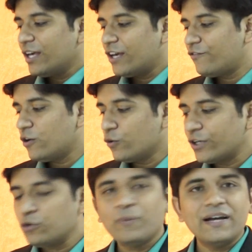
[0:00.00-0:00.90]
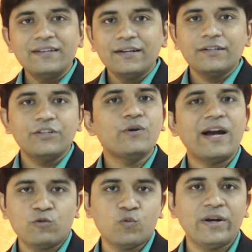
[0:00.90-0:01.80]
if you're looking to buy that, you
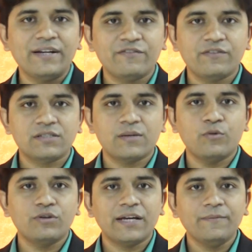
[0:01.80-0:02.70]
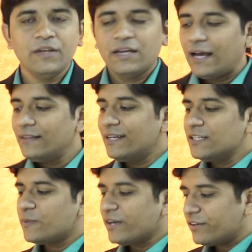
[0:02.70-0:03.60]
have to wait for some more time. And that
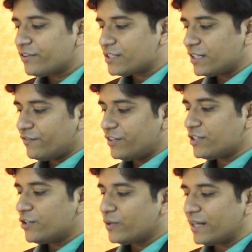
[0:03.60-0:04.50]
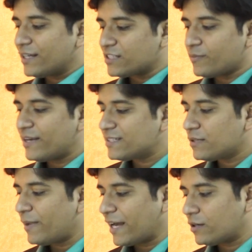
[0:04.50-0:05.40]
is pretty interesting feature. You can customize the
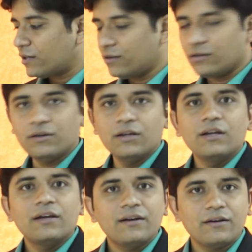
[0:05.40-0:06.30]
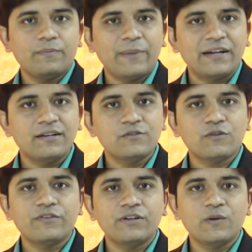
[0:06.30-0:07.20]
back panels
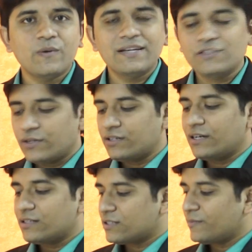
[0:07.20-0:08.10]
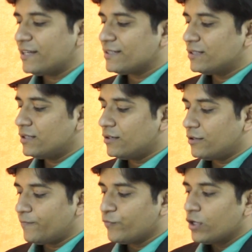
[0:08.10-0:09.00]
of your device. You can customize
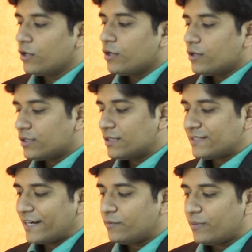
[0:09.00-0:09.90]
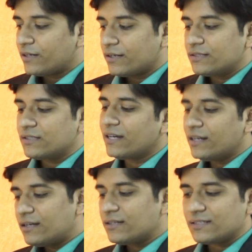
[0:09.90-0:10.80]
the side buttons, the
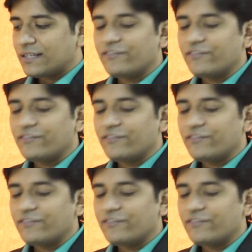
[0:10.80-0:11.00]
colors and